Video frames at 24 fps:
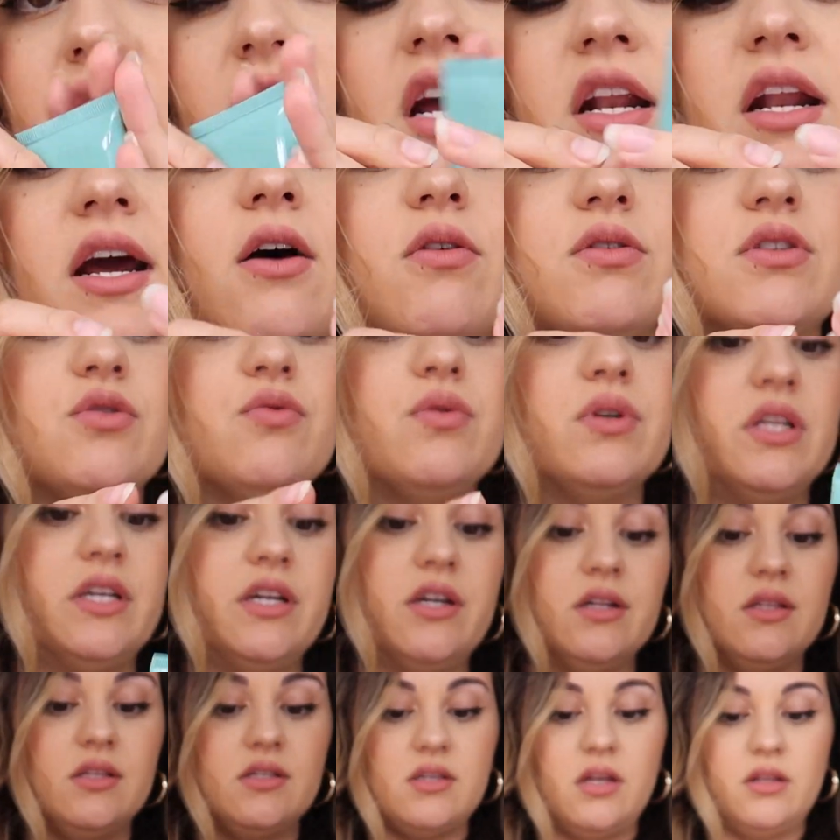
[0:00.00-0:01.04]
and how it's a really
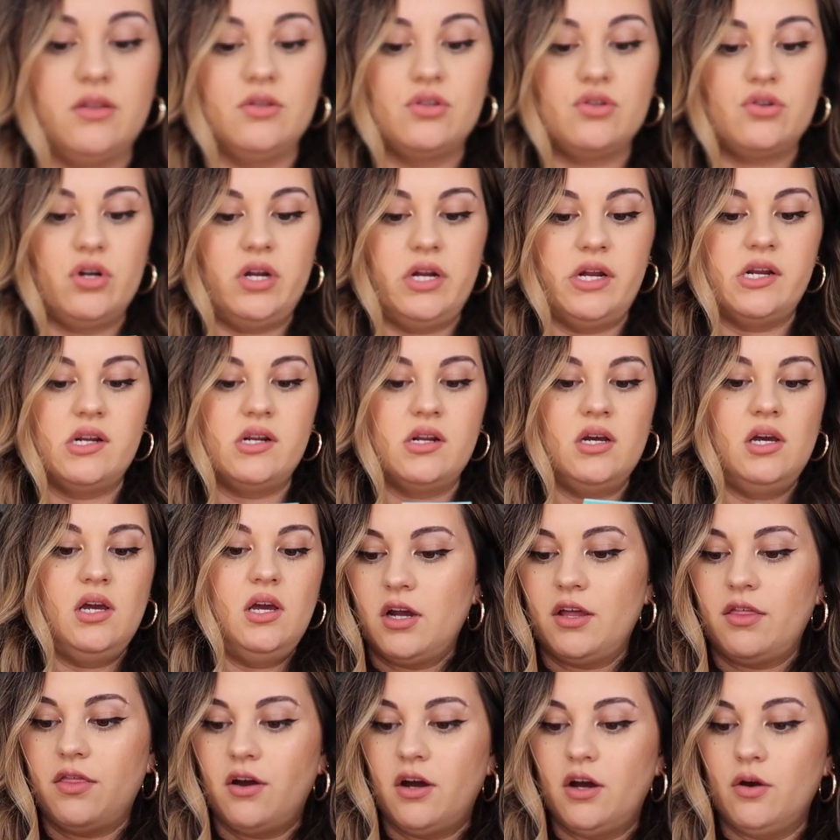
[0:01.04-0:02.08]
good sunscreen.
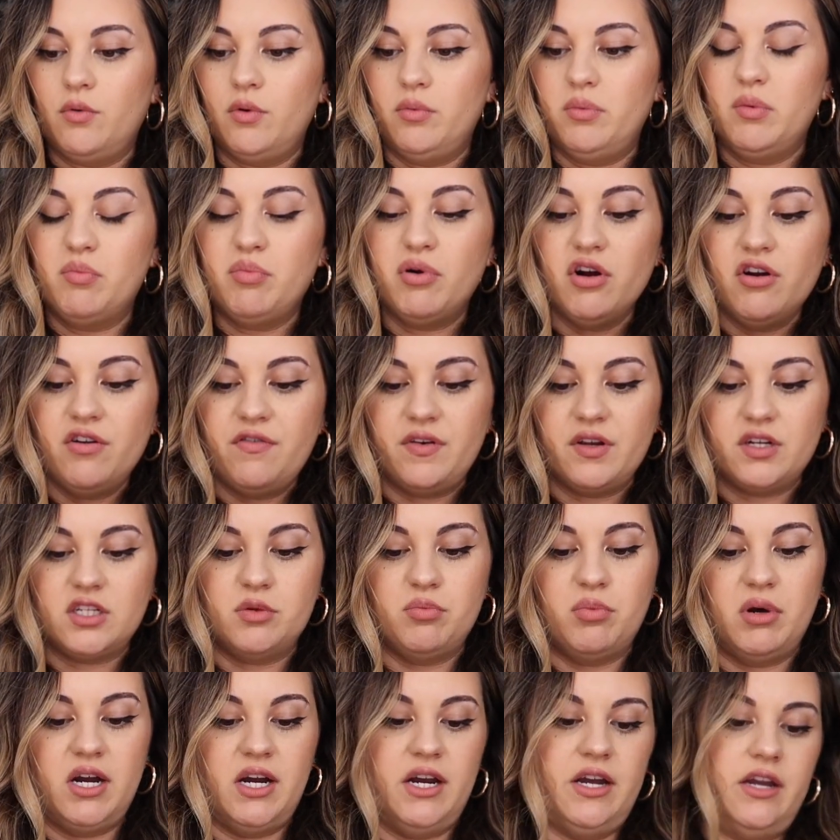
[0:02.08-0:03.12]
I thought it would be perfect to
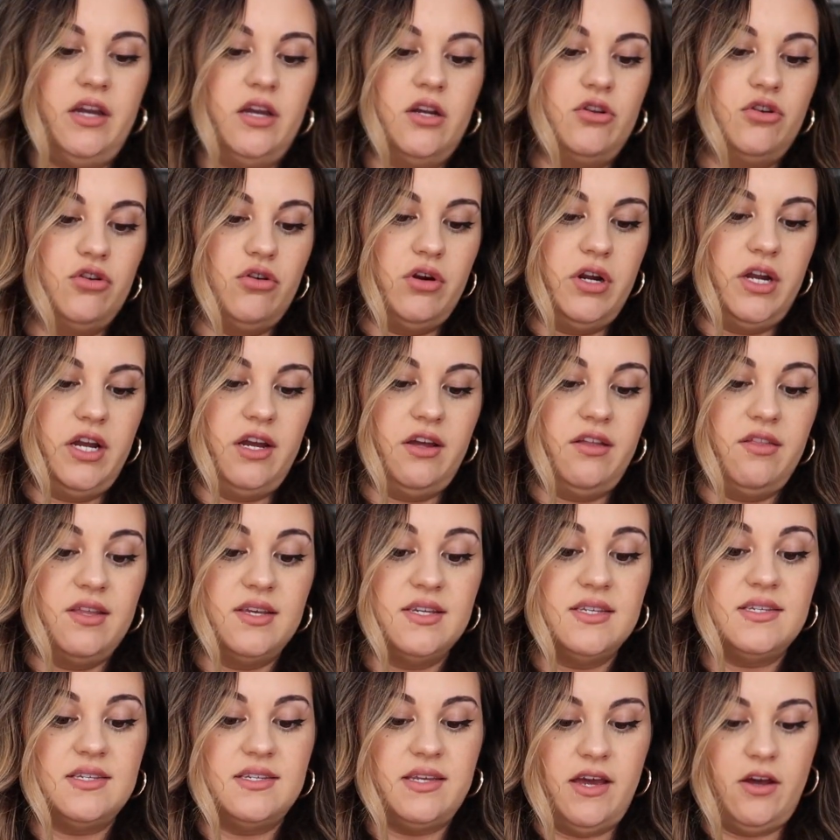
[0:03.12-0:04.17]
buy during
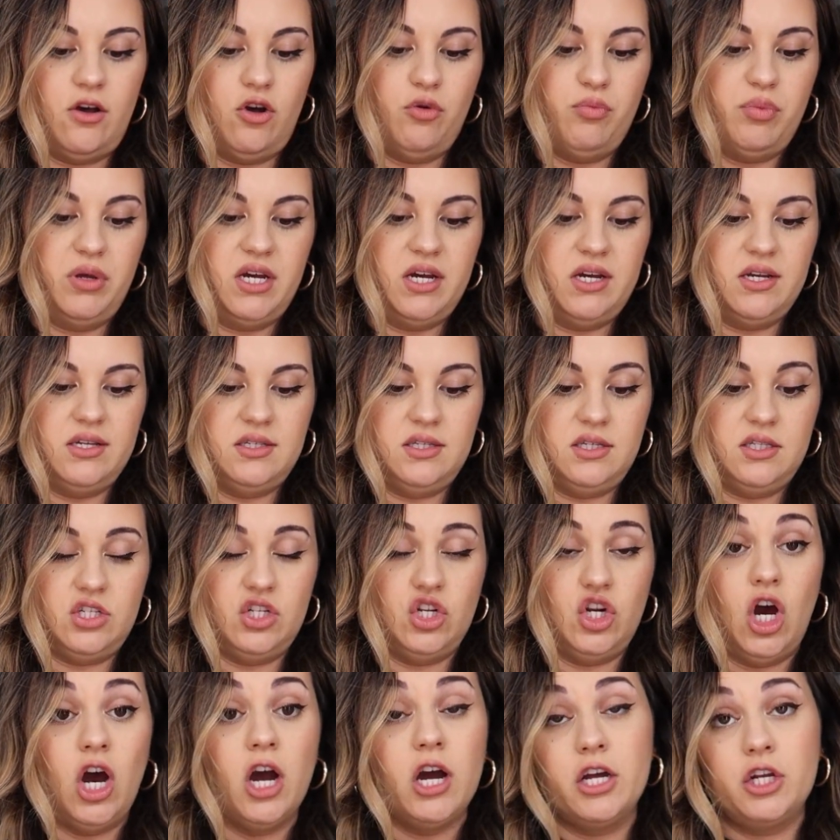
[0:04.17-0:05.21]
this sale because it's
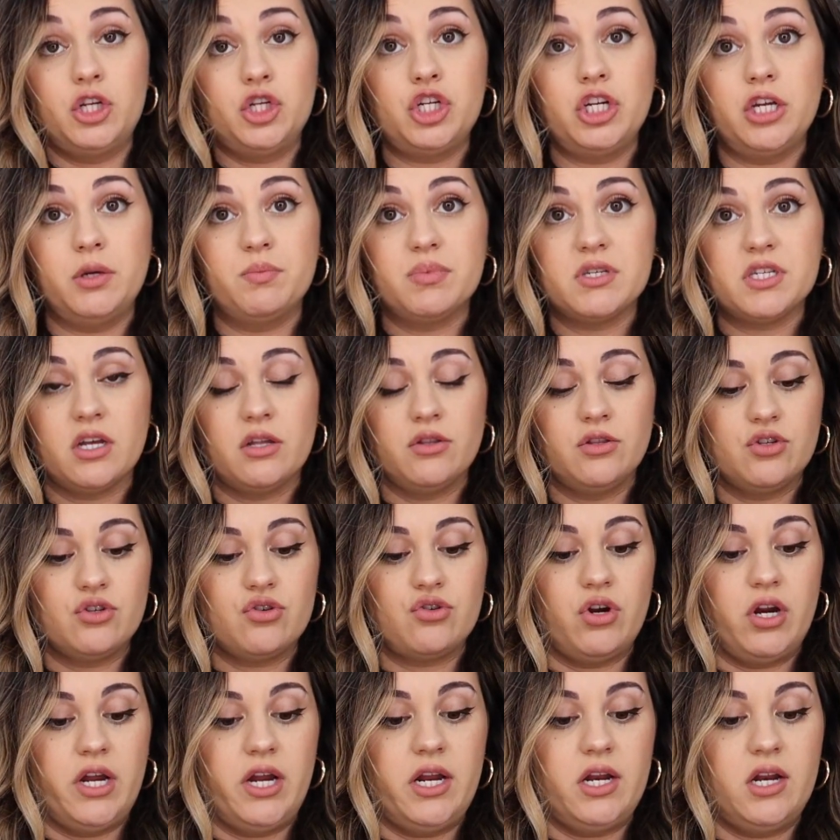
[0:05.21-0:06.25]
not a cheap
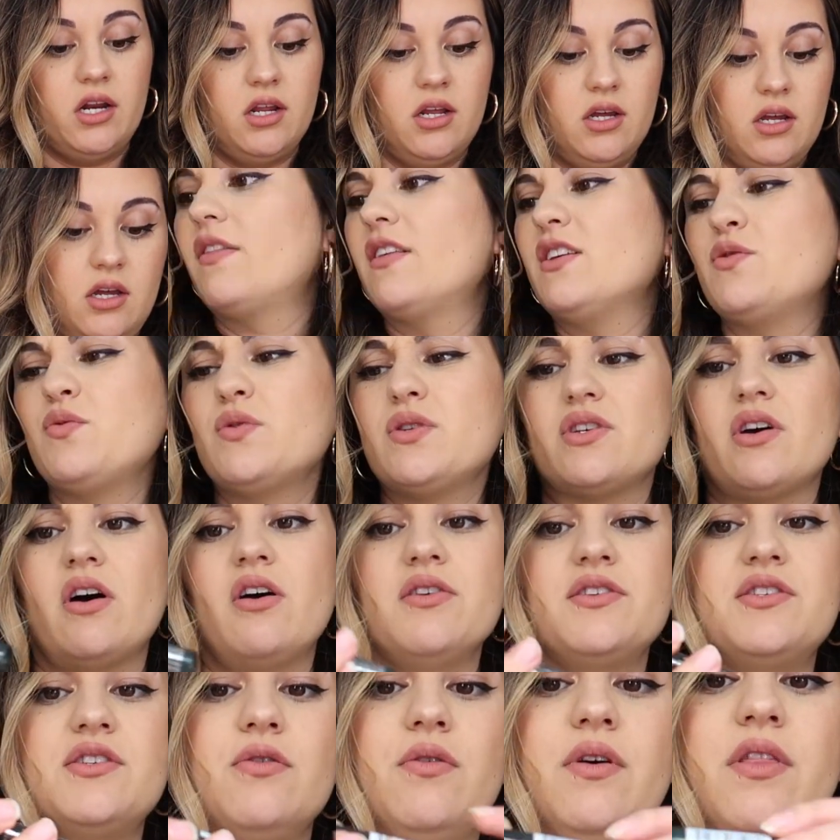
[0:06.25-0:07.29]
sunscreen. This was
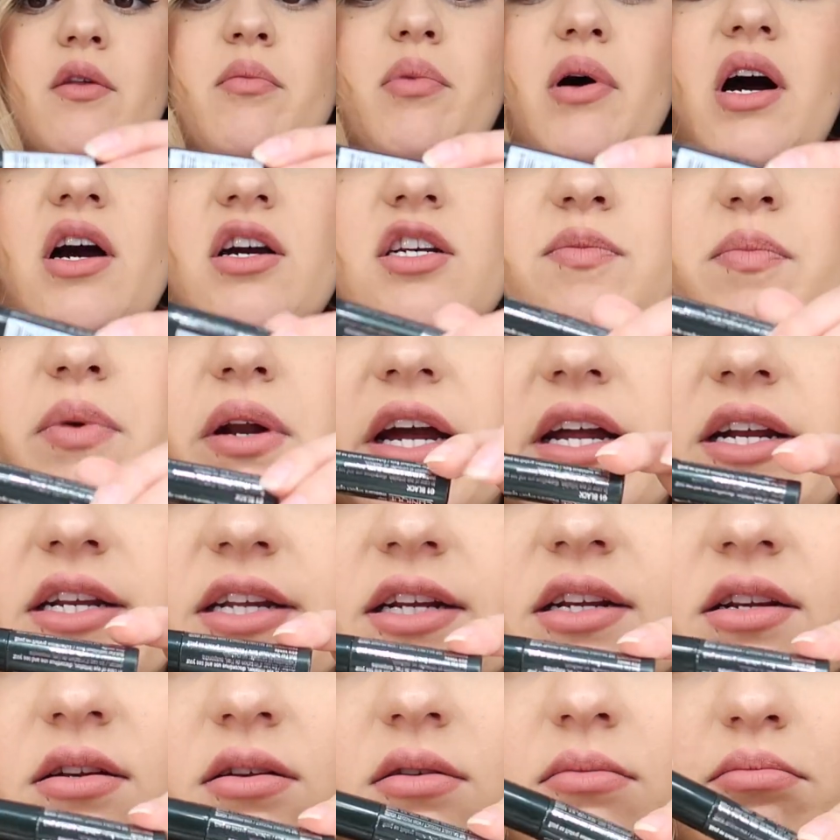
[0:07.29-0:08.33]
also in the box, but I
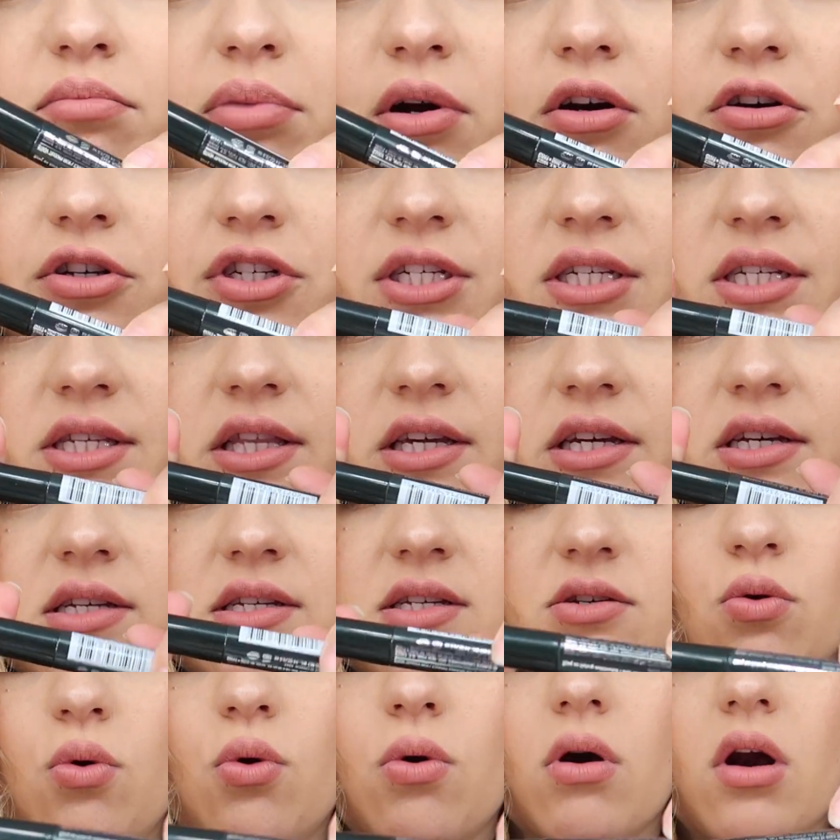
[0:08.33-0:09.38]
didn't purchase
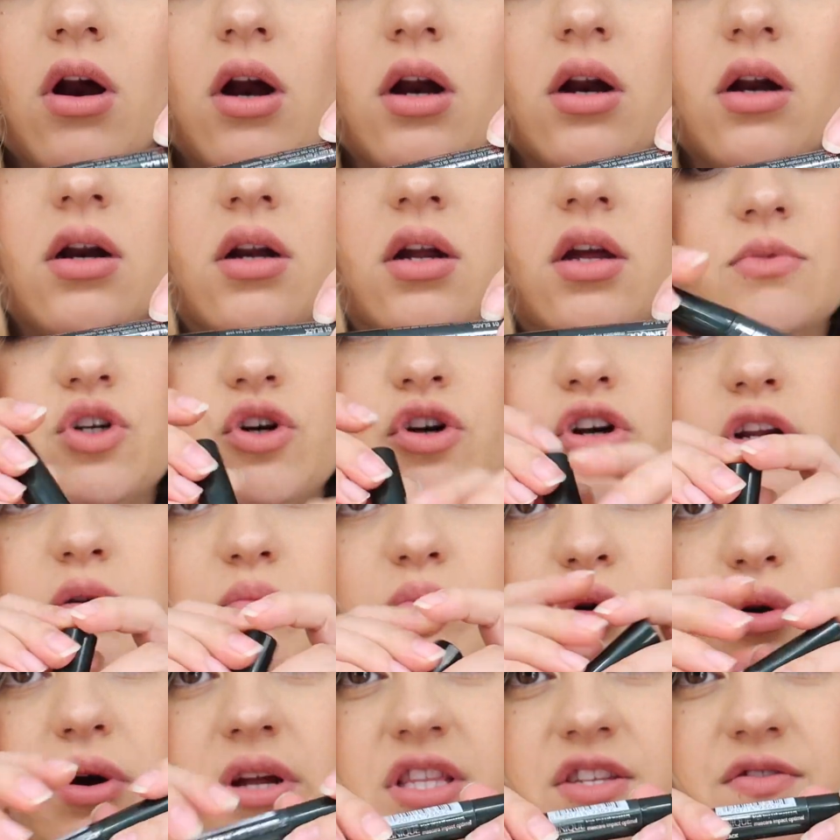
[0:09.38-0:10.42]
this or turn in
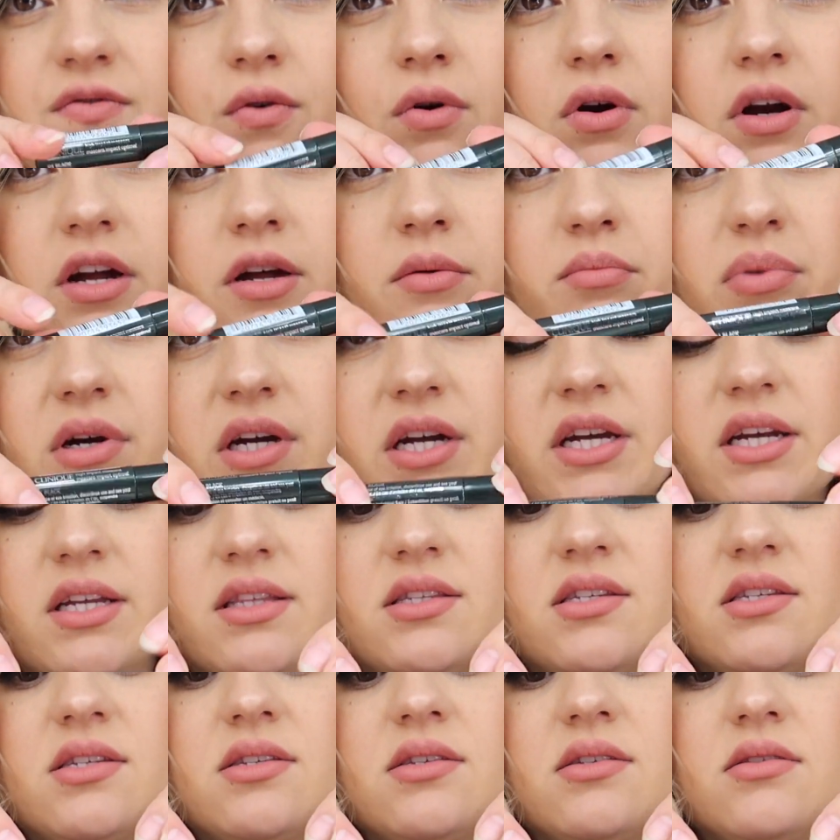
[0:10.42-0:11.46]
points for it, but
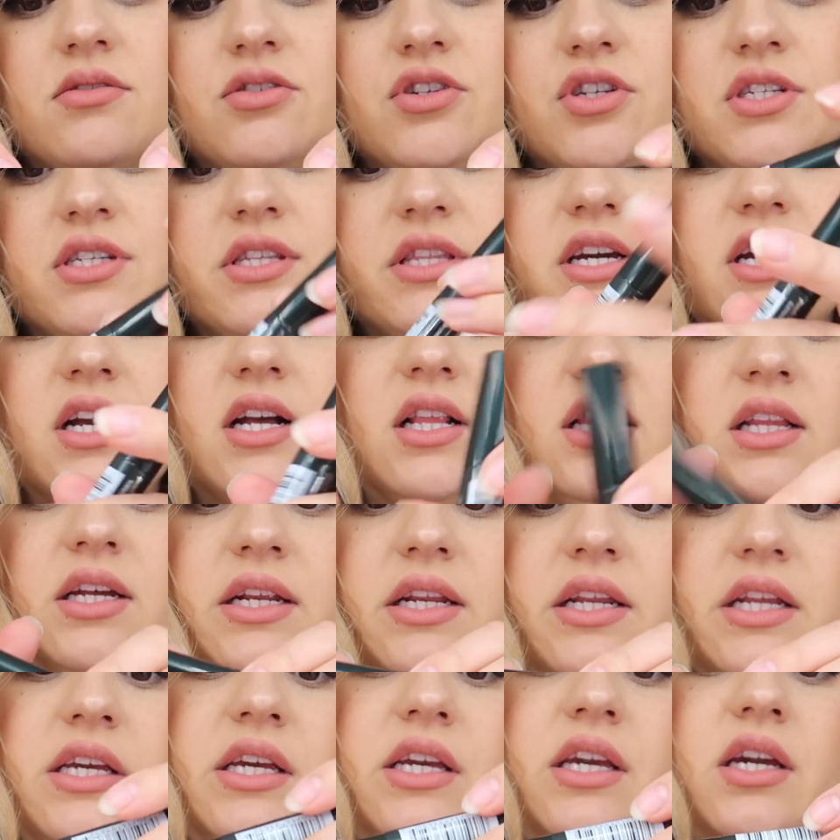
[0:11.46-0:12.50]
it's just the
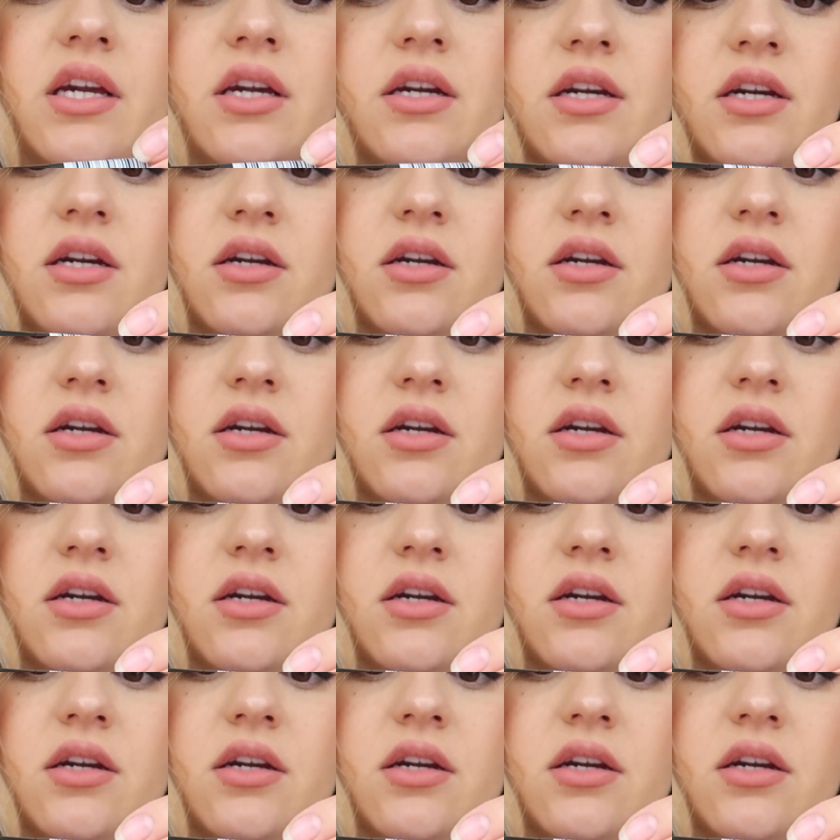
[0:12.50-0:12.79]
Clinique